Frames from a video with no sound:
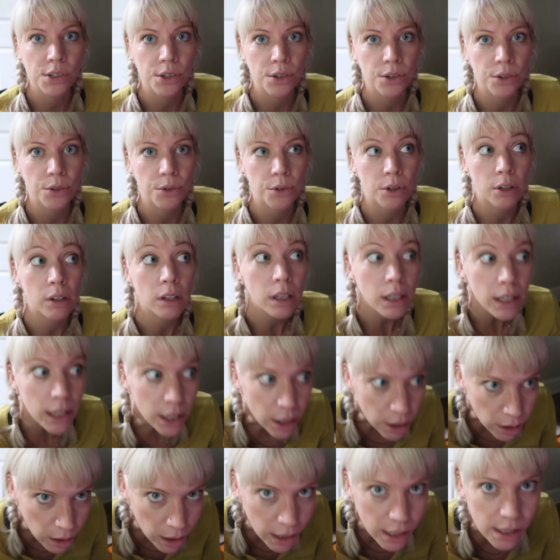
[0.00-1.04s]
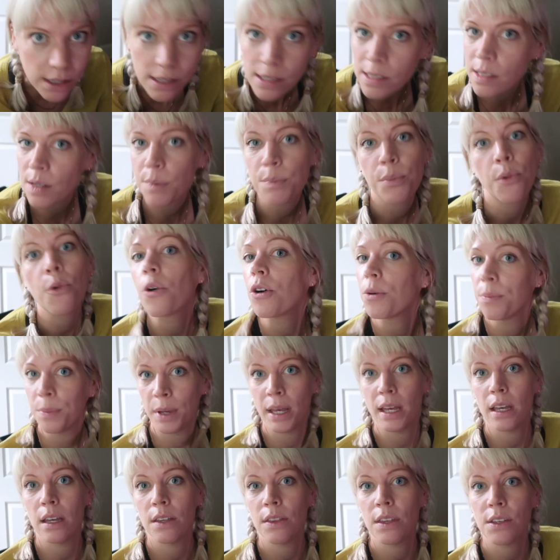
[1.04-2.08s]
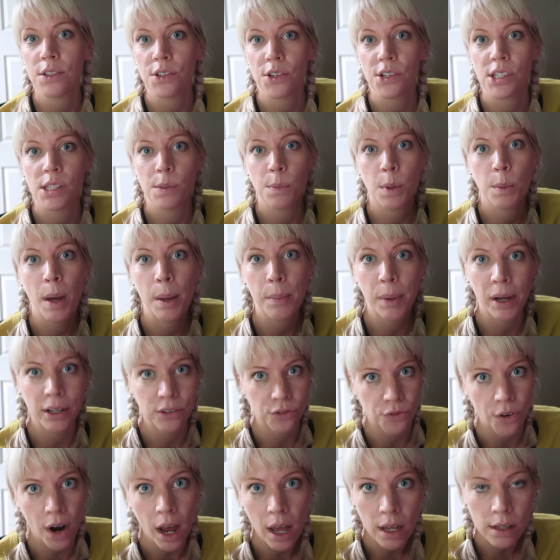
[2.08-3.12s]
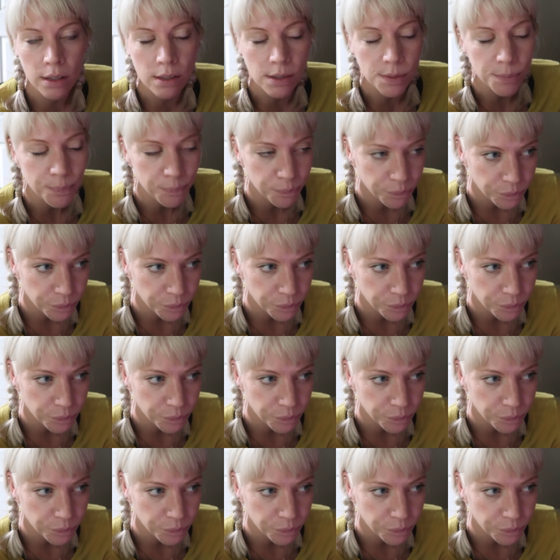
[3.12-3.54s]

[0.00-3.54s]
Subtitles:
who clearly support me. These are some of my best friends.